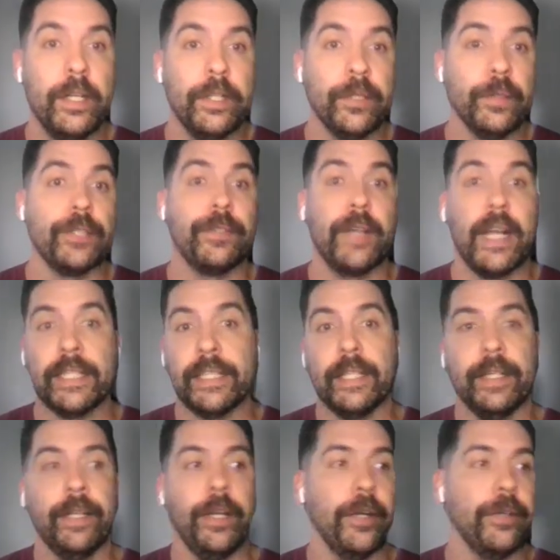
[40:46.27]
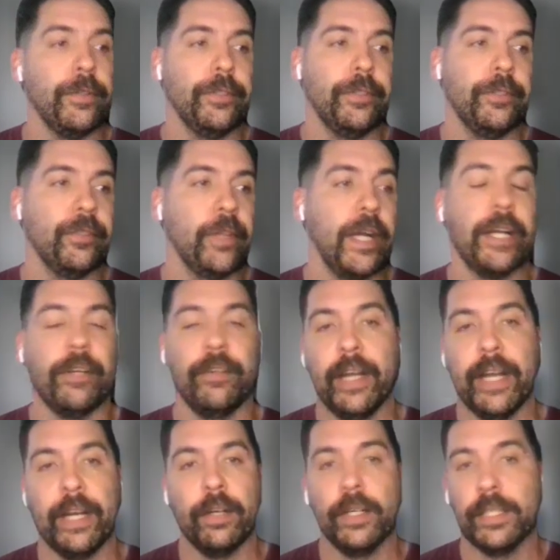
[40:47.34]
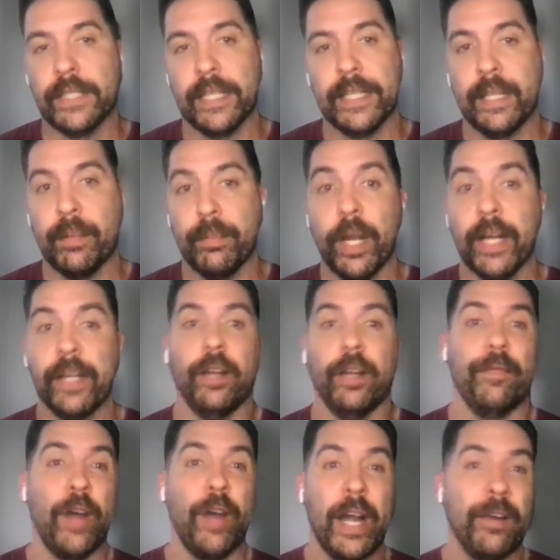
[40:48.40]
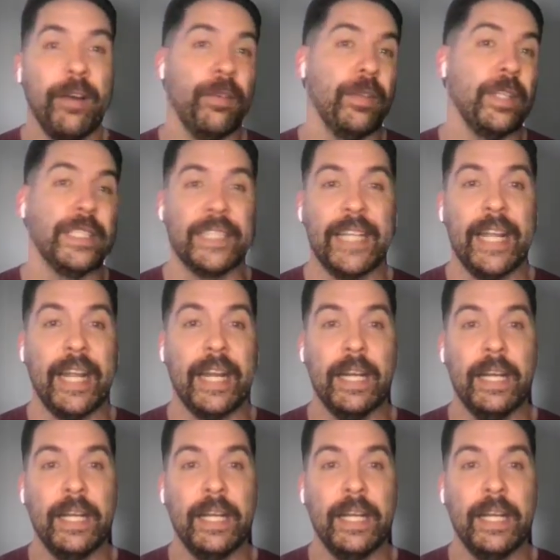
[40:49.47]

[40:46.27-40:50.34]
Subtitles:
to attract it, try and create content that might go viral and just get